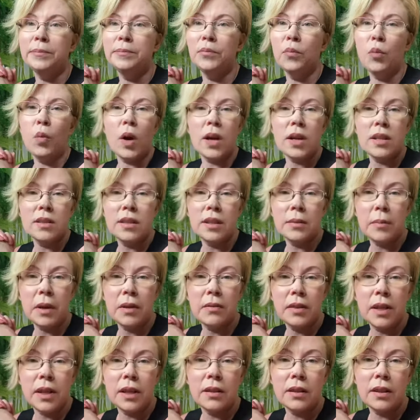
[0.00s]
want to stick my
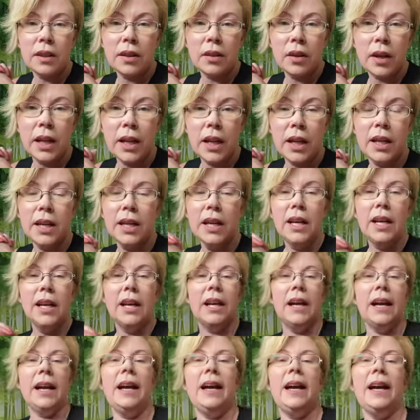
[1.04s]
feet in the creek.
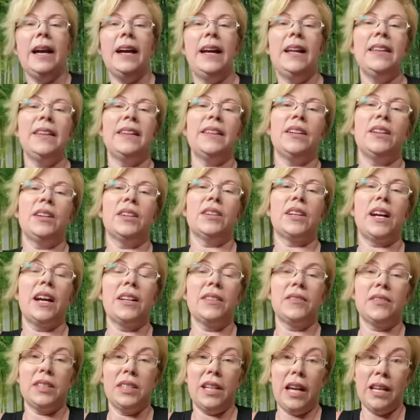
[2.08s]
And they're kind
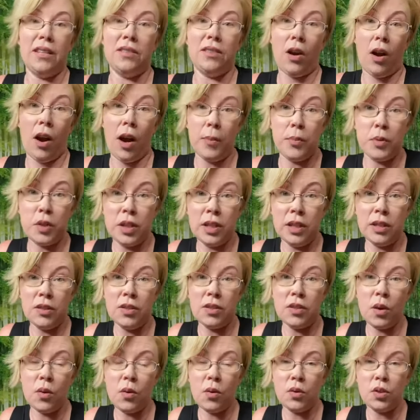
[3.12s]
of a nice option.
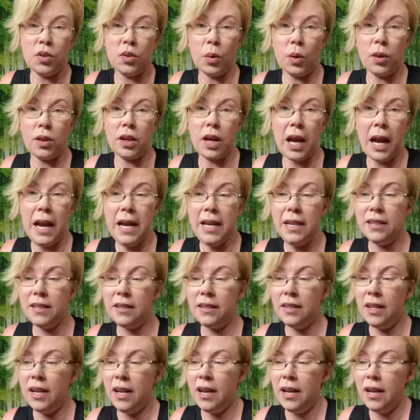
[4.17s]
So shorter
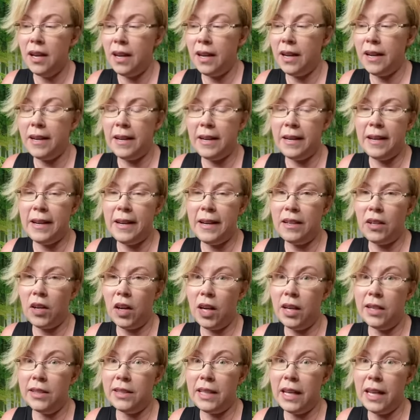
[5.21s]
hikes and
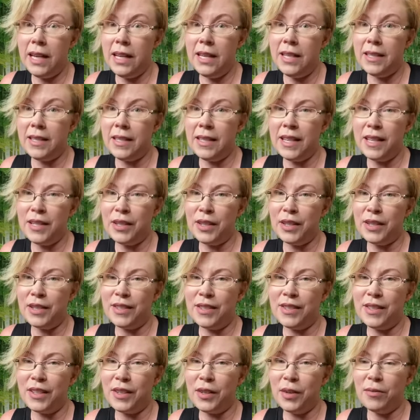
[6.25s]
hot days, and then you can
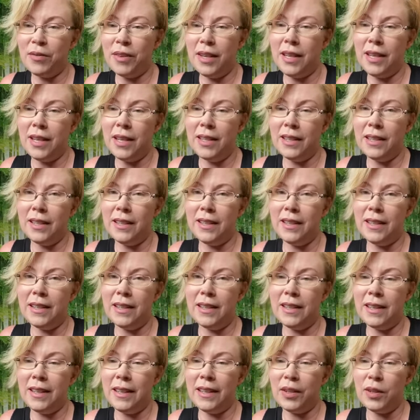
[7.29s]
stick your feet in.
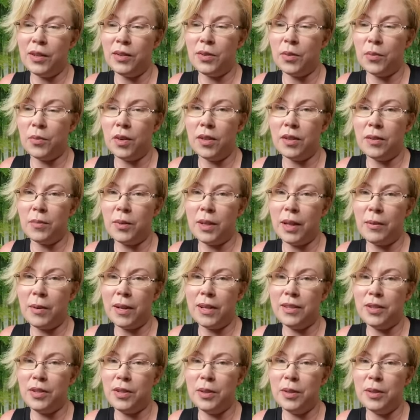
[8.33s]
I also wore them when I
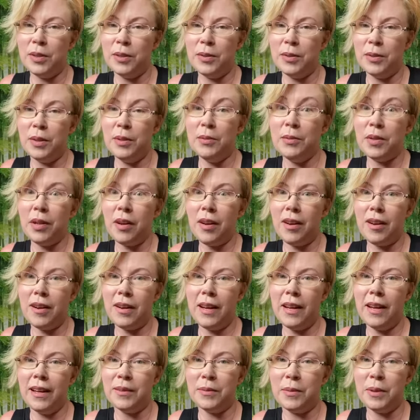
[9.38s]
went to Utah
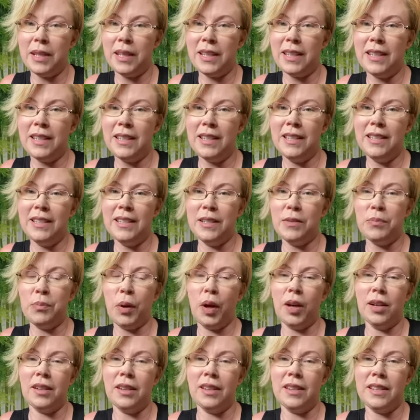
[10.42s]
and we did
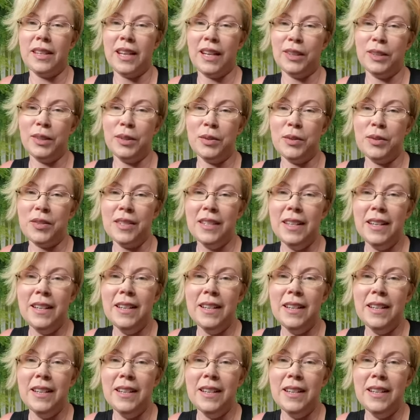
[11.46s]
part of the Narrows,